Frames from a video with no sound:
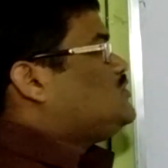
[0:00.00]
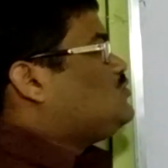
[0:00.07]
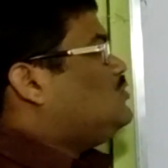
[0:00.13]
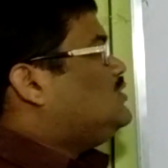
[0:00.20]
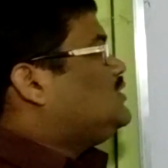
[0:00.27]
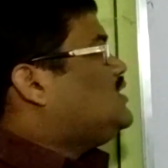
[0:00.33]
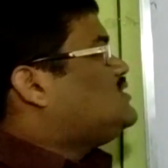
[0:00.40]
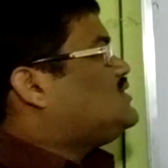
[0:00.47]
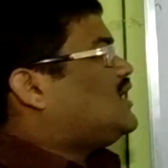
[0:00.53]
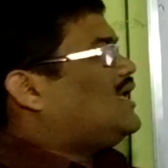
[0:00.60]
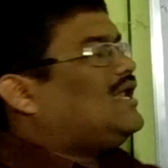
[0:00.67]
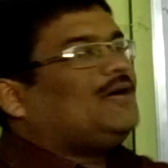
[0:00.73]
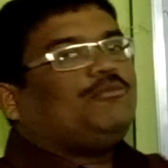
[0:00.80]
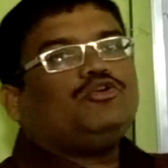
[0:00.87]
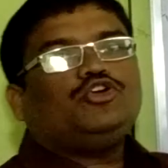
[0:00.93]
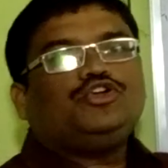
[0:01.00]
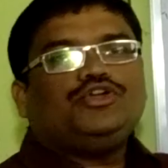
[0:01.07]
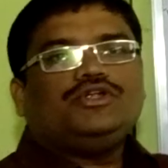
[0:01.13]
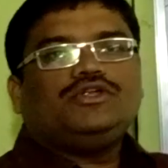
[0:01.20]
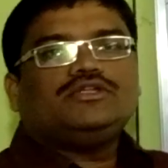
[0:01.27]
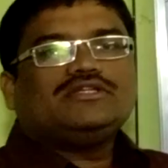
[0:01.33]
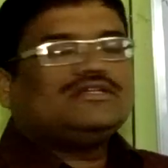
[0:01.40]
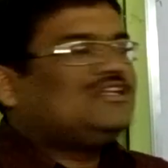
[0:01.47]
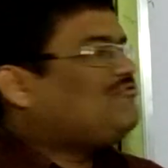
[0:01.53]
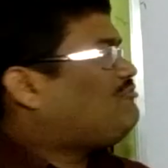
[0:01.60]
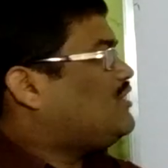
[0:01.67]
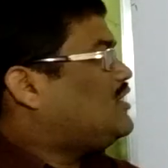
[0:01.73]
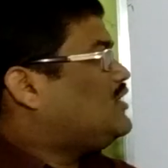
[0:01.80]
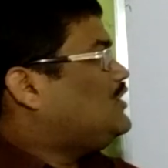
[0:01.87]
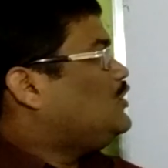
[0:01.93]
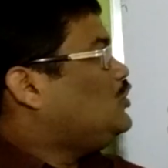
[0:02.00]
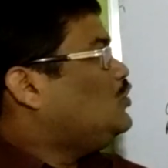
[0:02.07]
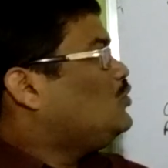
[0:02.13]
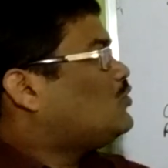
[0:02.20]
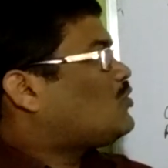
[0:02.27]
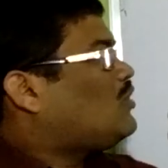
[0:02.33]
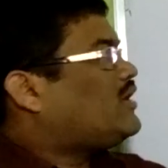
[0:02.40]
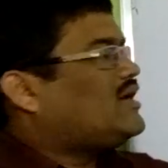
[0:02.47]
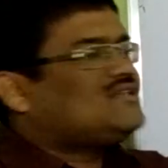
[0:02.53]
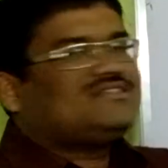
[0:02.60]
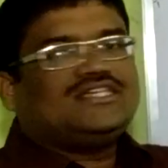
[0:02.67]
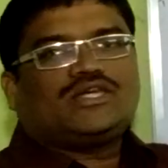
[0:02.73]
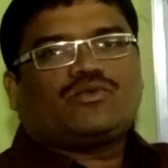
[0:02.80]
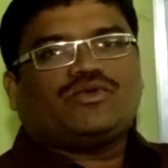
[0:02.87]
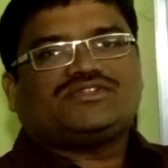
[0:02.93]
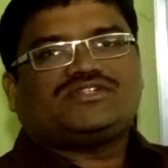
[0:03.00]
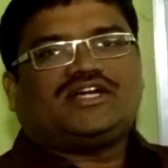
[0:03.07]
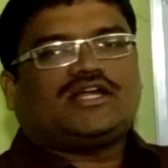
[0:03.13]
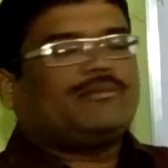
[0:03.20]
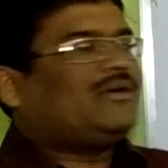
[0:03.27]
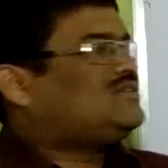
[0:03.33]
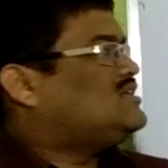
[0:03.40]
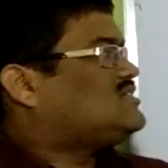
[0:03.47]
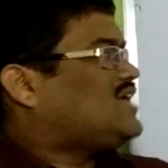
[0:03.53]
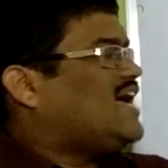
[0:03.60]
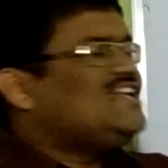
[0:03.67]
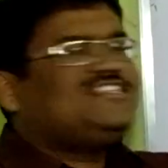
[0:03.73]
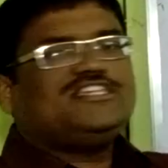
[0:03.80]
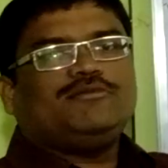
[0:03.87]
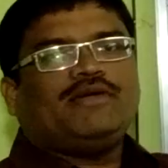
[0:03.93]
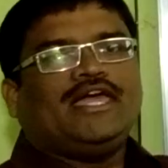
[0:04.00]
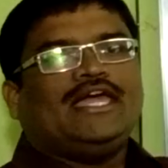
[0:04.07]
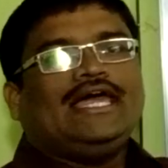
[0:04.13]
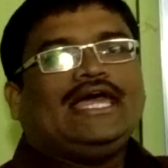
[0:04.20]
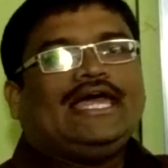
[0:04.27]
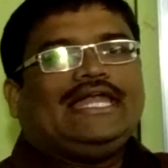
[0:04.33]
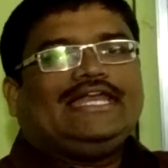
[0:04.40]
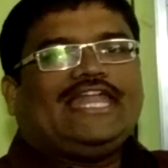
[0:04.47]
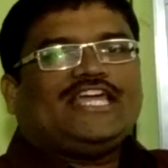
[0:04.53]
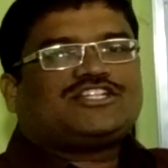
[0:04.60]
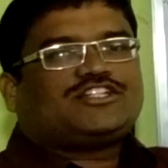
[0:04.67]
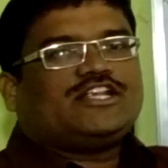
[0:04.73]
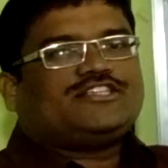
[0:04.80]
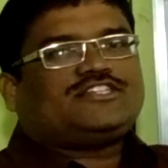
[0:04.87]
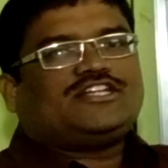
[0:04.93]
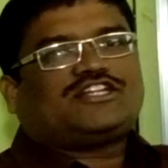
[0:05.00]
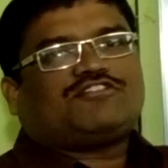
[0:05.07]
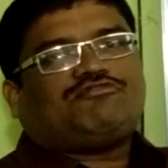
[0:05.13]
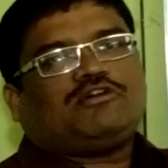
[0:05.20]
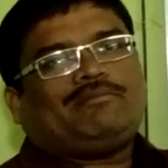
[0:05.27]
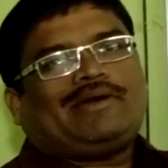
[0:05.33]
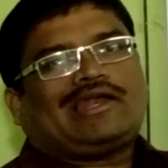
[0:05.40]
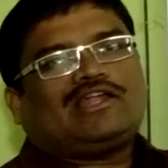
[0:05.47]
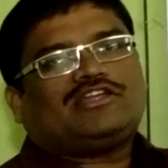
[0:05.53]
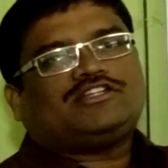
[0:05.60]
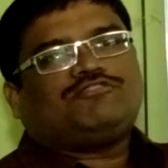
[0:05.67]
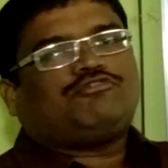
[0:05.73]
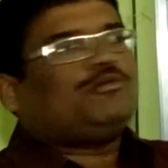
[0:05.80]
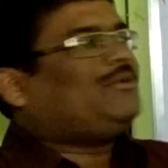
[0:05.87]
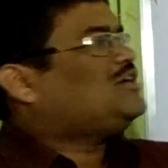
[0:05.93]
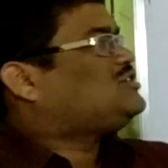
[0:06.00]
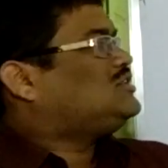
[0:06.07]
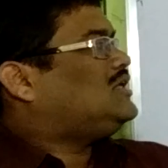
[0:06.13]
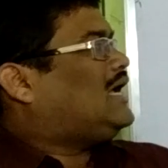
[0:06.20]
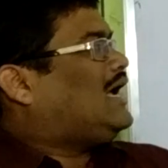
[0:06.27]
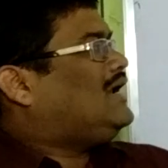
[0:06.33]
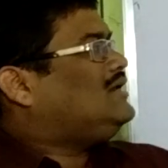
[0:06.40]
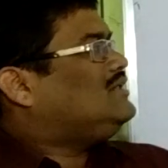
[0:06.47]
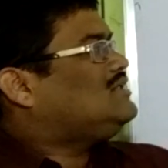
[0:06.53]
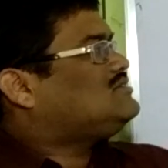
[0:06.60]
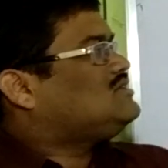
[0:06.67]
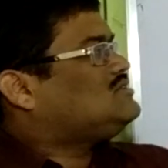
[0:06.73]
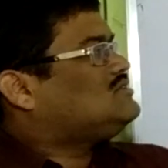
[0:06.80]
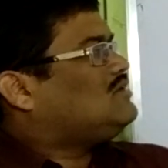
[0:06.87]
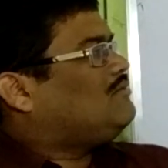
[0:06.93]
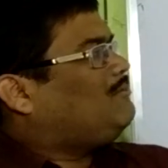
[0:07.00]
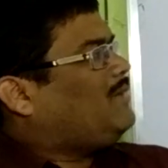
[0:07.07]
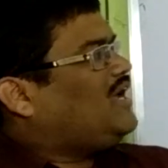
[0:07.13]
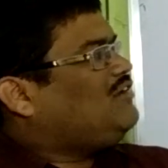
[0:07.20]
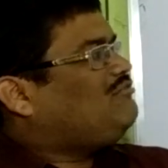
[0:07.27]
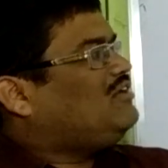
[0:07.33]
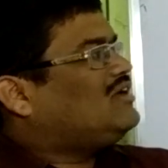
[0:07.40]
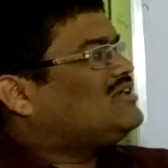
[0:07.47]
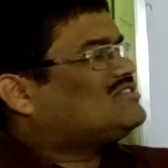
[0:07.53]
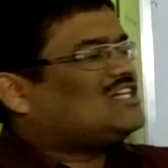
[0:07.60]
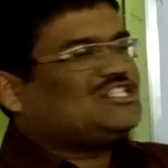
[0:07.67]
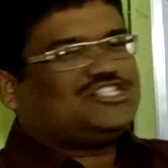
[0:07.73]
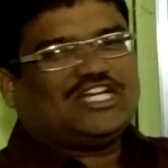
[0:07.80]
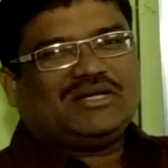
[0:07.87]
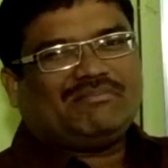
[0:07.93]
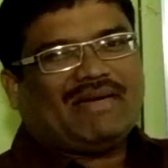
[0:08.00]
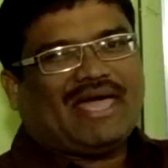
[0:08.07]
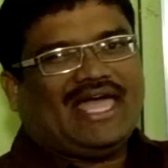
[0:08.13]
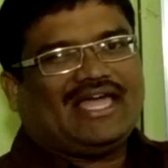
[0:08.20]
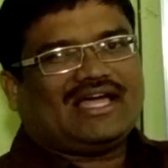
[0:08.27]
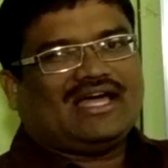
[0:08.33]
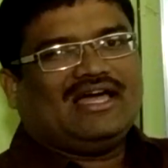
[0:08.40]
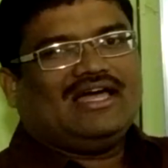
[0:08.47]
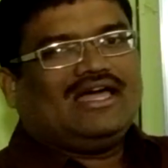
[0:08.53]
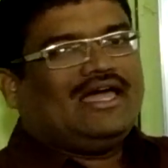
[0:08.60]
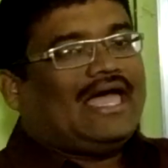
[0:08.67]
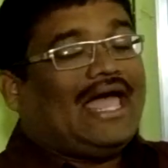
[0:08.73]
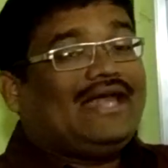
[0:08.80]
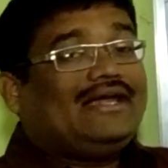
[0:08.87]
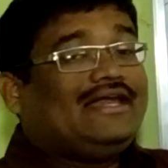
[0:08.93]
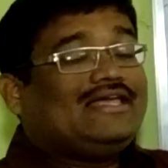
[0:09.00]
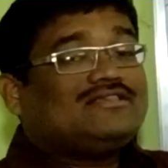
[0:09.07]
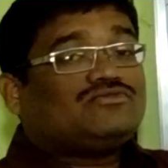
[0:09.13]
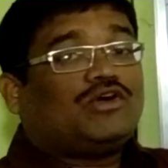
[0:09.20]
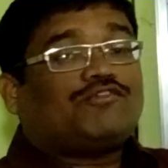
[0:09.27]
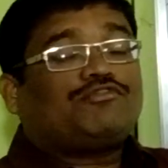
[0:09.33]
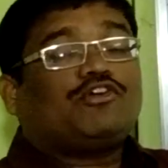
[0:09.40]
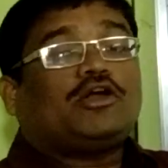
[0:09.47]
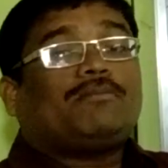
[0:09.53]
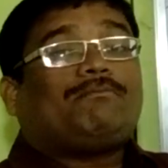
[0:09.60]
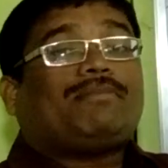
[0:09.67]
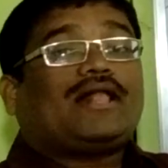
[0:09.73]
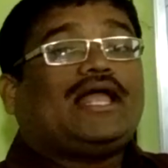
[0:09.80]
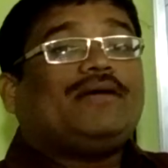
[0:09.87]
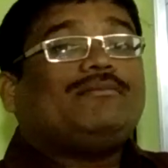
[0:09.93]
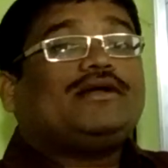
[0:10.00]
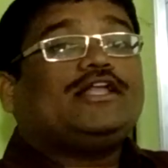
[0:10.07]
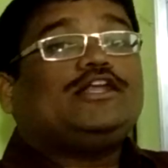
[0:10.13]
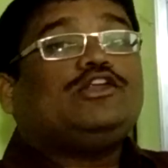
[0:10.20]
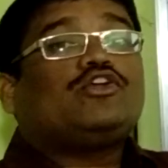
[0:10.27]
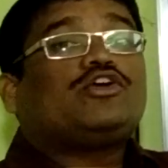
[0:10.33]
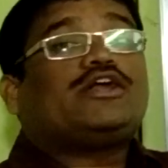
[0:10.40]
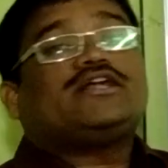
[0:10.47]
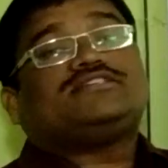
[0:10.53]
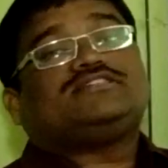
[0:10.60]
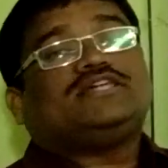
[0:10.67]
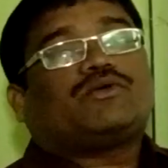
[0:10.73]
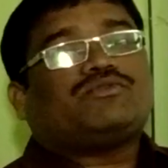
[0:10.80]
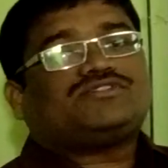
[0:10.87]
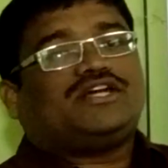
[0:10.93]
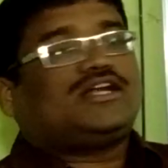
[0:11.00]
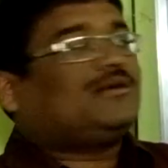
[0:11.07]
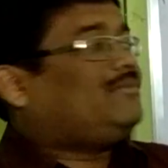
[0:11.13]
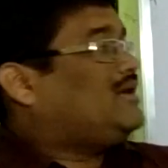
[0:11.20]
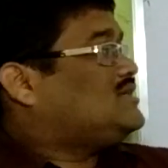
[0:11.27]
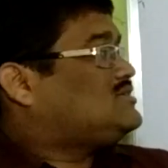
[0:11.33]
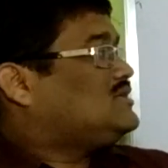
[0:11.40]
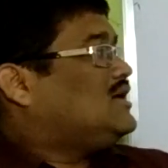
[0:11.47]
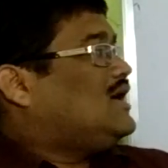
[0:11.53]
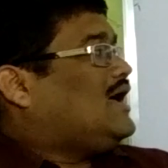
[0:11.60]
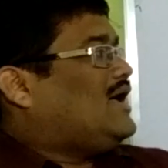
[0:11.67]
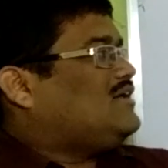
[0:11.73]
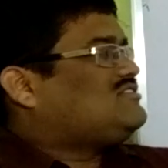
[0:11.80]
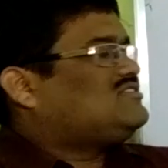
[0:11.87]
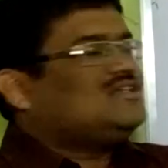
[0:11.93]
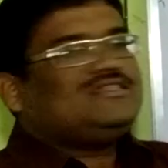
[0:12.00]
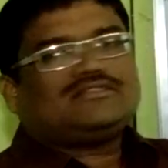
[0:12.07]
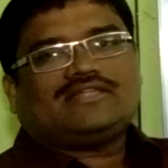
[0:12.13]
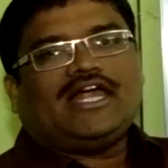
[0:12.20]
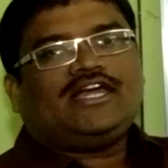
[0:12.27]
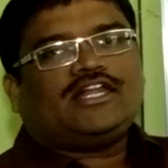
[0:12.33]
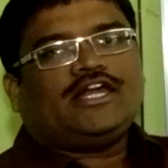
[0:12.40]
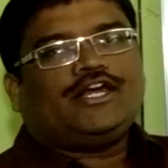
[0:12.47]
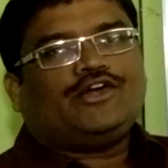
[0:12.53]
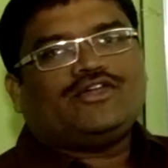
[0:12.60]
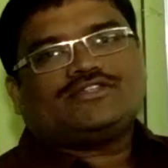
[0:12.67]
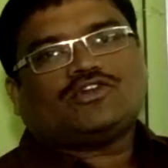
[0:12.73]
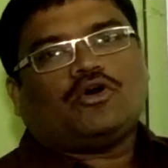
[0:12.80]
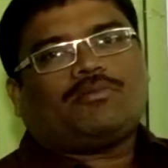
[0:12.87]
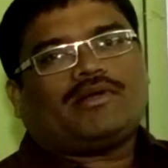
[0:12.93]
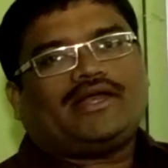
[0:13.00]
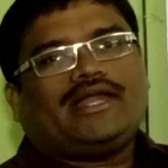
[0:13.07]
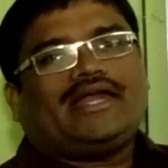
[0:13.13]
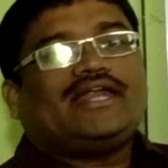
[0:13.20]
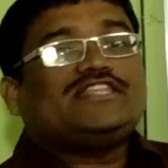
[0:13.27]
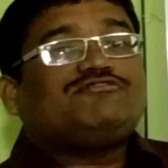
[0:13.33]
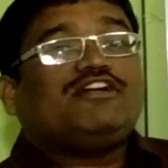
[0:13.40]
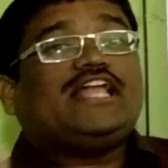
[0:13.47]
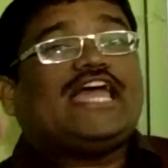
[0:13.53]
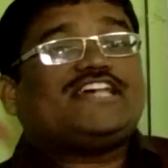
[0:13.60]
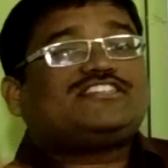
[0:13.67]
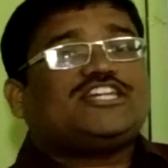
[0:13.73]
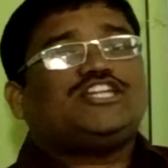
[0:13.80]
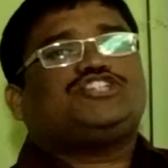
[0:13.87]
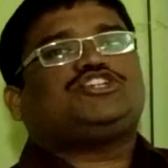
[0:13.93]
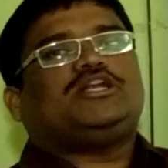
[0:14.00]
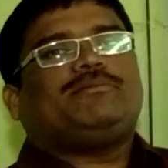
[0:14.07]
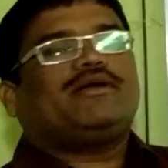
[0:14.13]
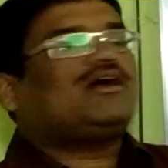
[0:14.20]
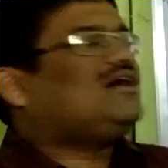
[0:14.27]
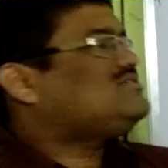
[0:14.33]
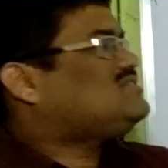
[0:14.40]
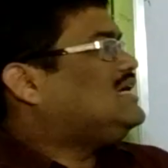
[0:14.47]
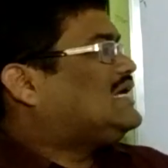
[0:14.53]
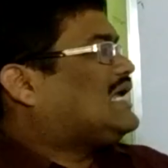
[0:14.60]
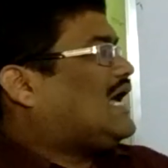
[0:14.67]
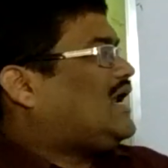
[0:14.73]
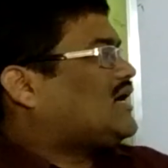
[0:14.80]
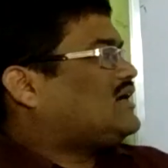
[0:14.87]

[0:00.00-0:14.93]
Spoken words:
So these are all about different nucleotide sequence databases. NCBI, National Center for Biotechnology Information, and this is the main wing is called GenBank, and it is what we call primary nucleotide sequence database. Since 1992 is operating, and it is very essential because it